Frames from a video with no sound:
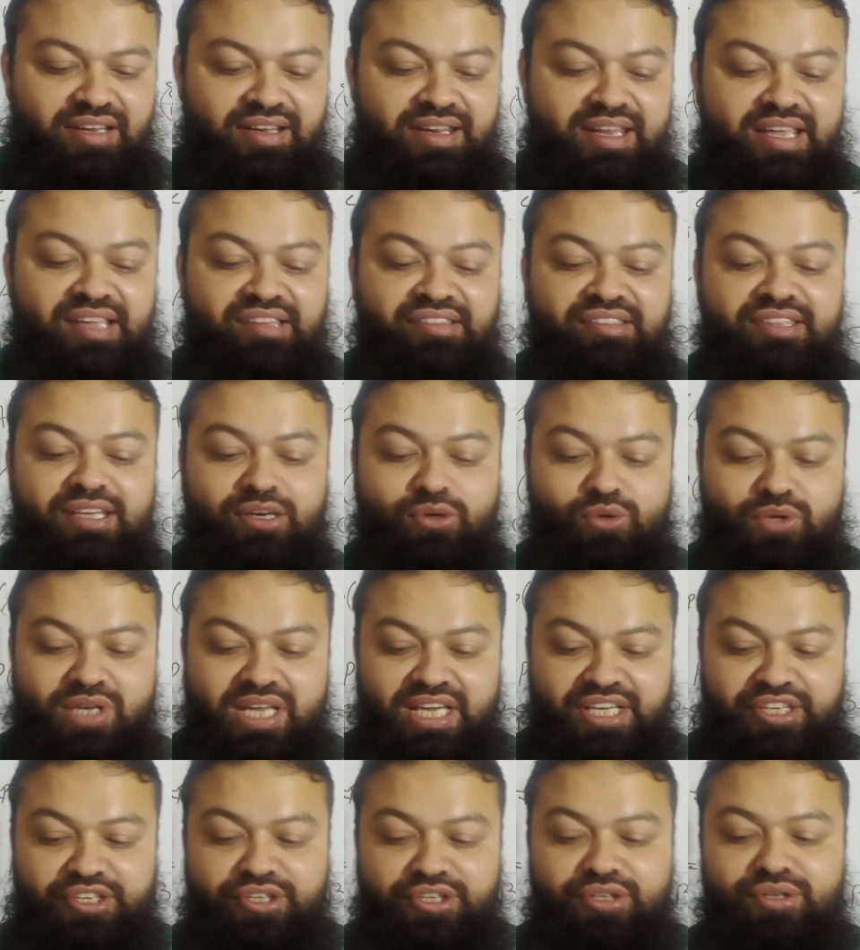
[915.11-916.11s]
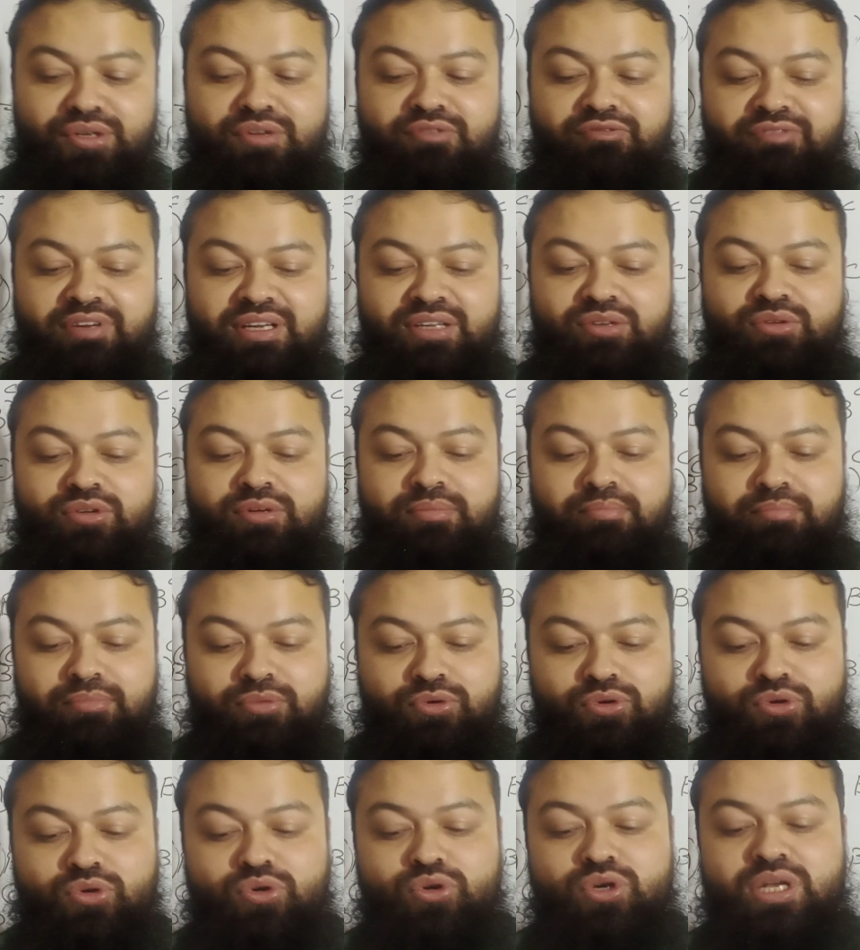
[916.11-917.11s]
Next, the collection of one or
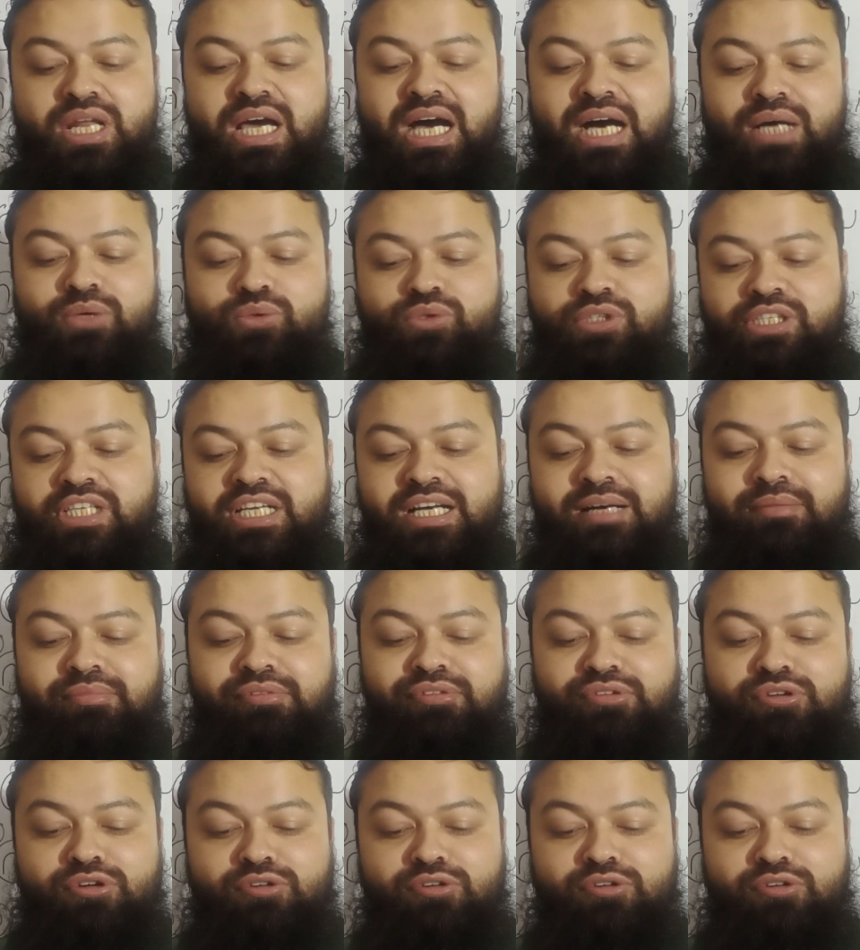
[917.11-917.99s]
more outcomes